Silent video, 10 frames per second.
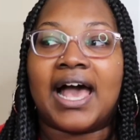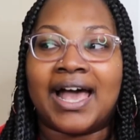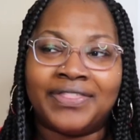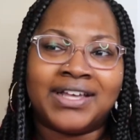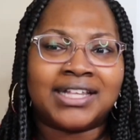
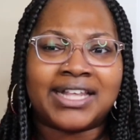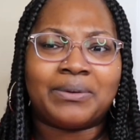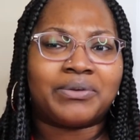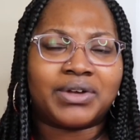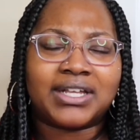I think that they
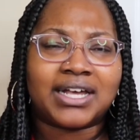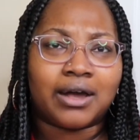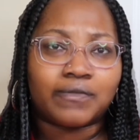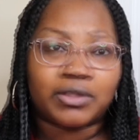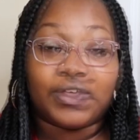were really
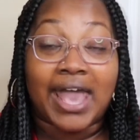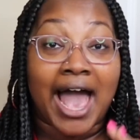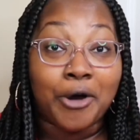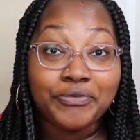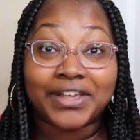comfortable. The
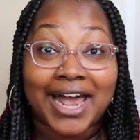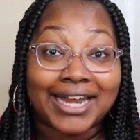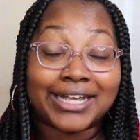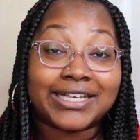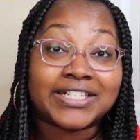outfit
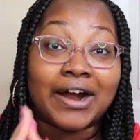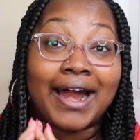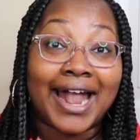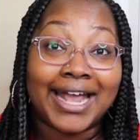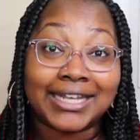ideas
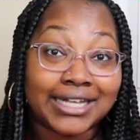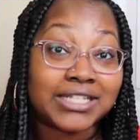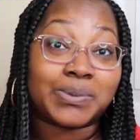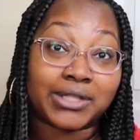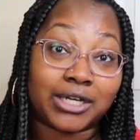are
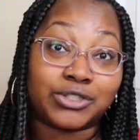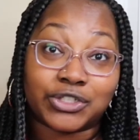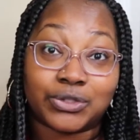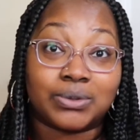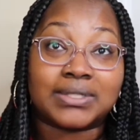endless with those
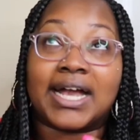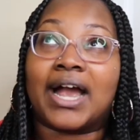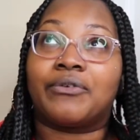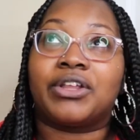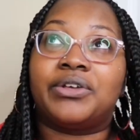shoes. Like
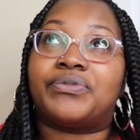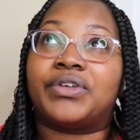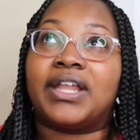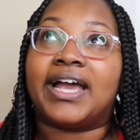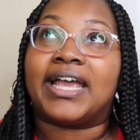I really
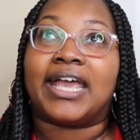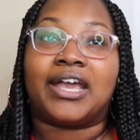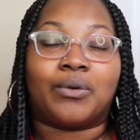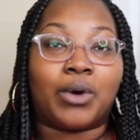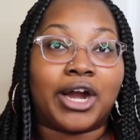feel like it
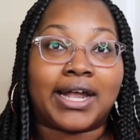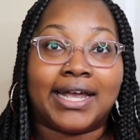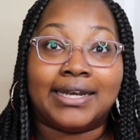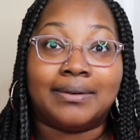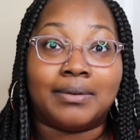could work
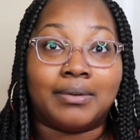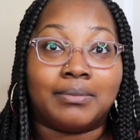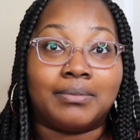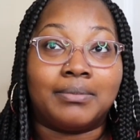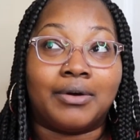in
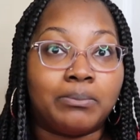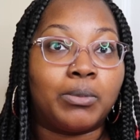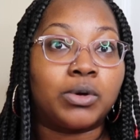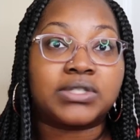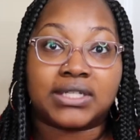
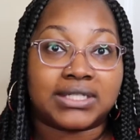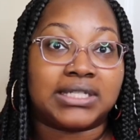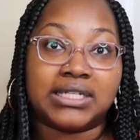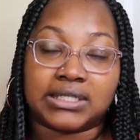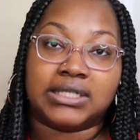most of the
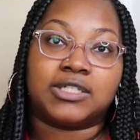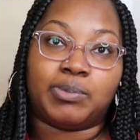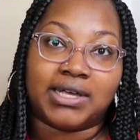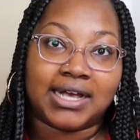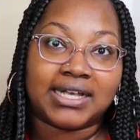seasons
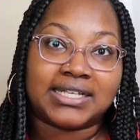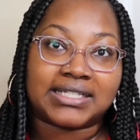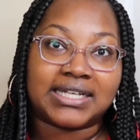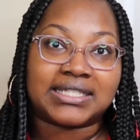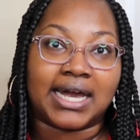because
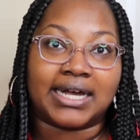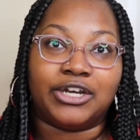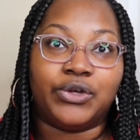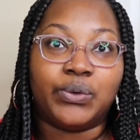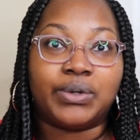it's like a
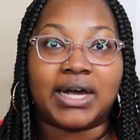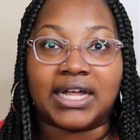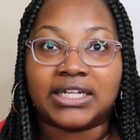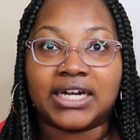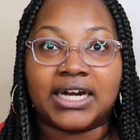nude
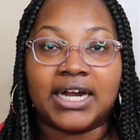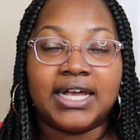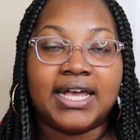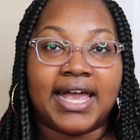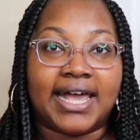color
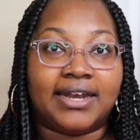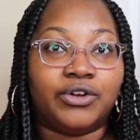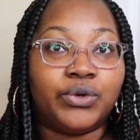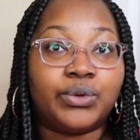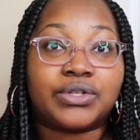and
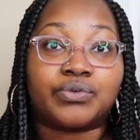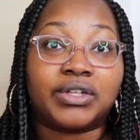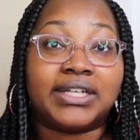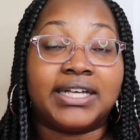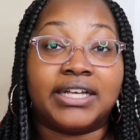nude is
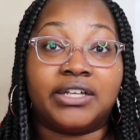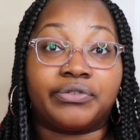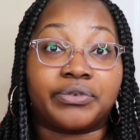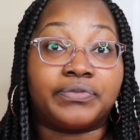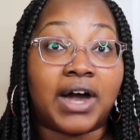really good
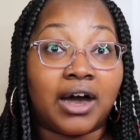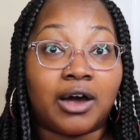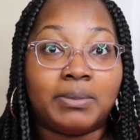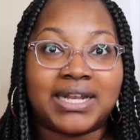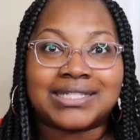for
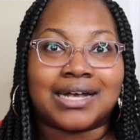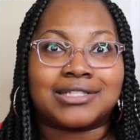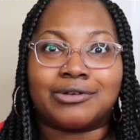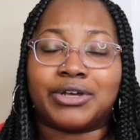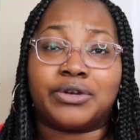fall but it's
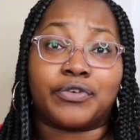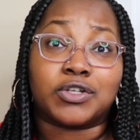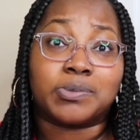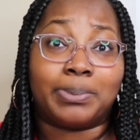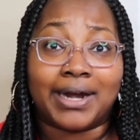also good for
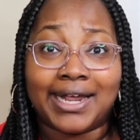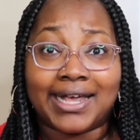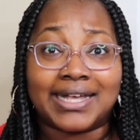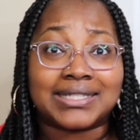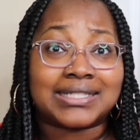
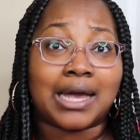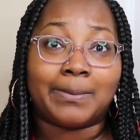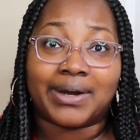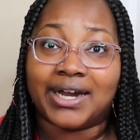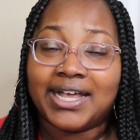spring and
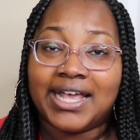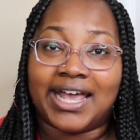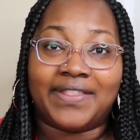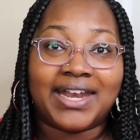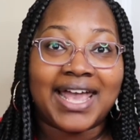summer
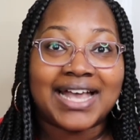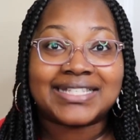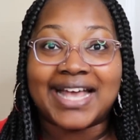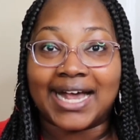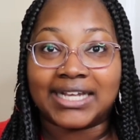and then it has
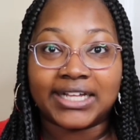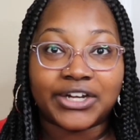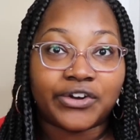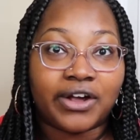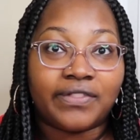that
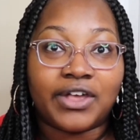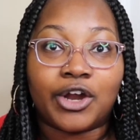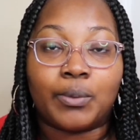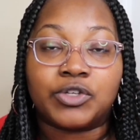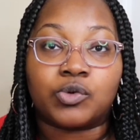glitter on
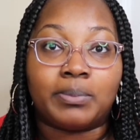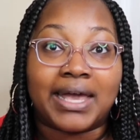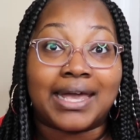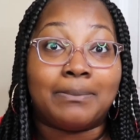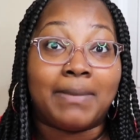there which will
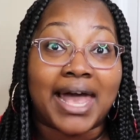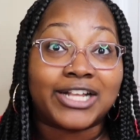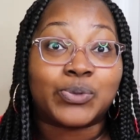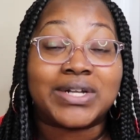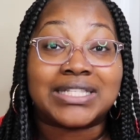make it
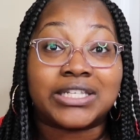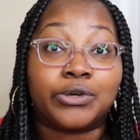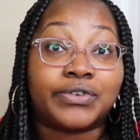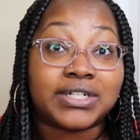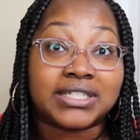match with
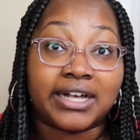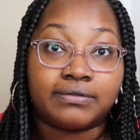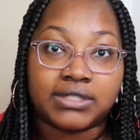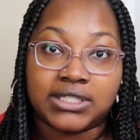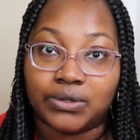silver
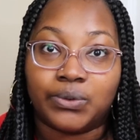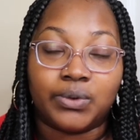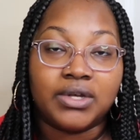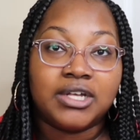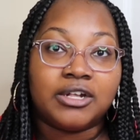stuff too
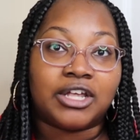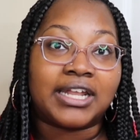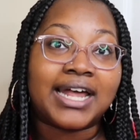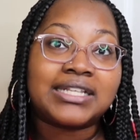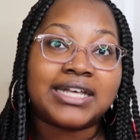a
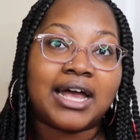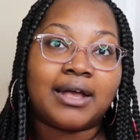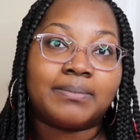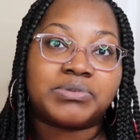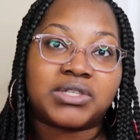lot of
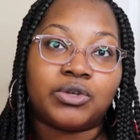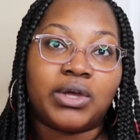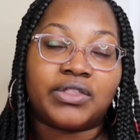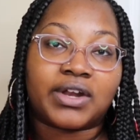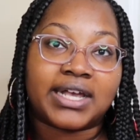times you
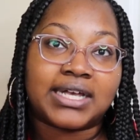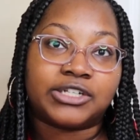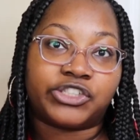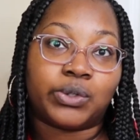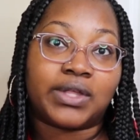either get
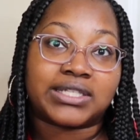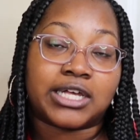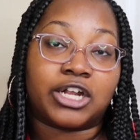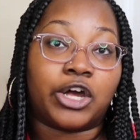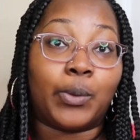a shoe that's
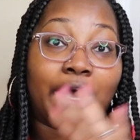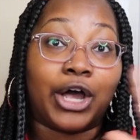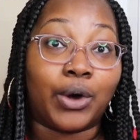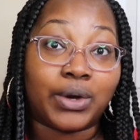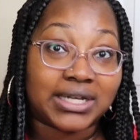gonna go with
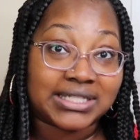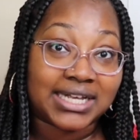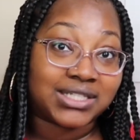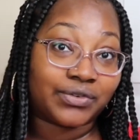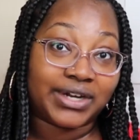gold
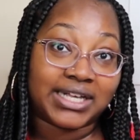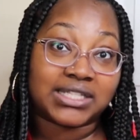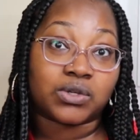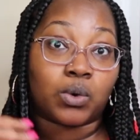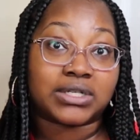
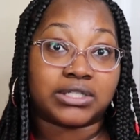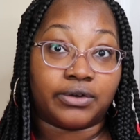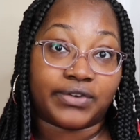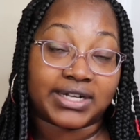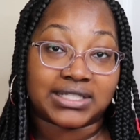accessories or
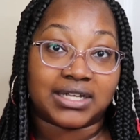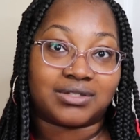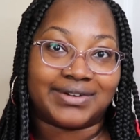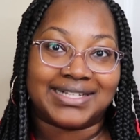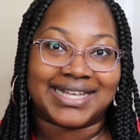silver
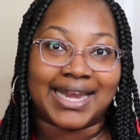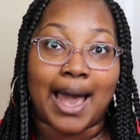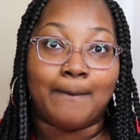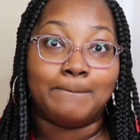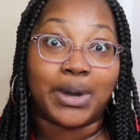accessories and
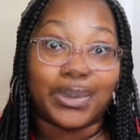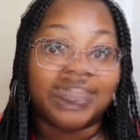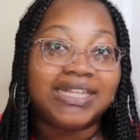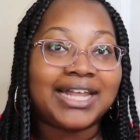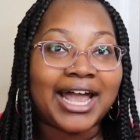not both and
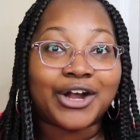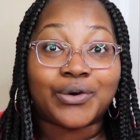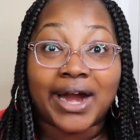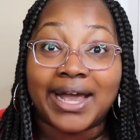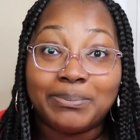then that
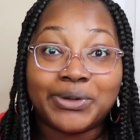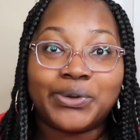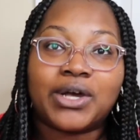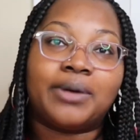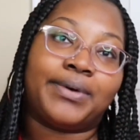gray
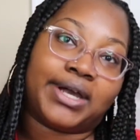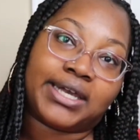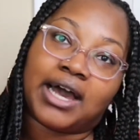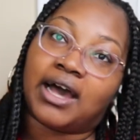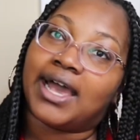boot come on
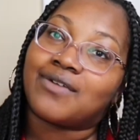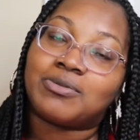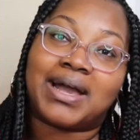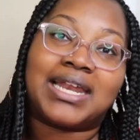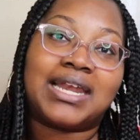y'all
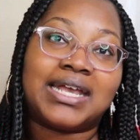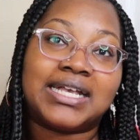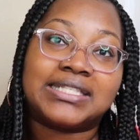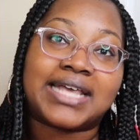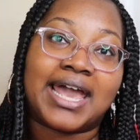everybody
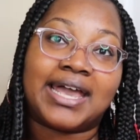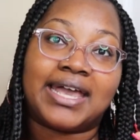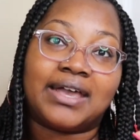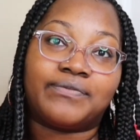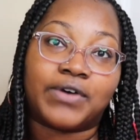needs
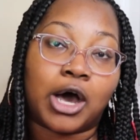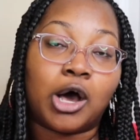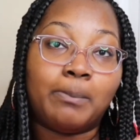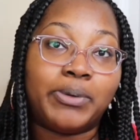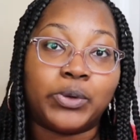a
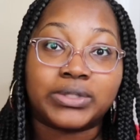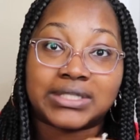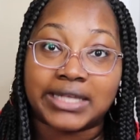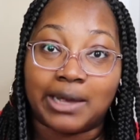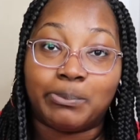fall boot
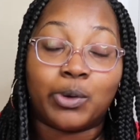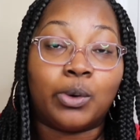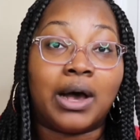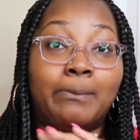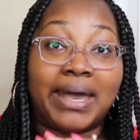
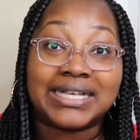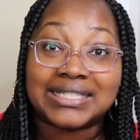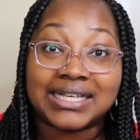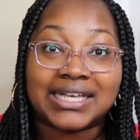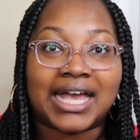staple a
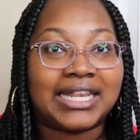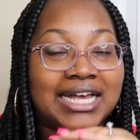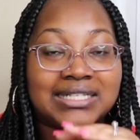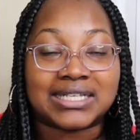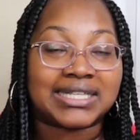basic and
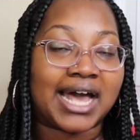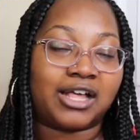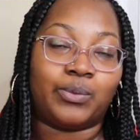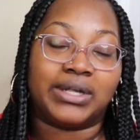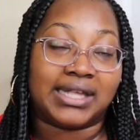that's
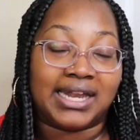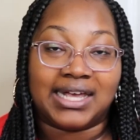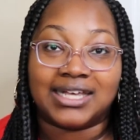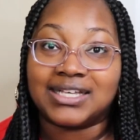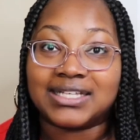exactly what that
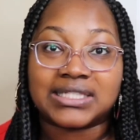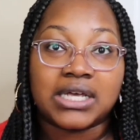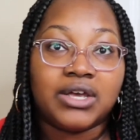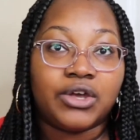is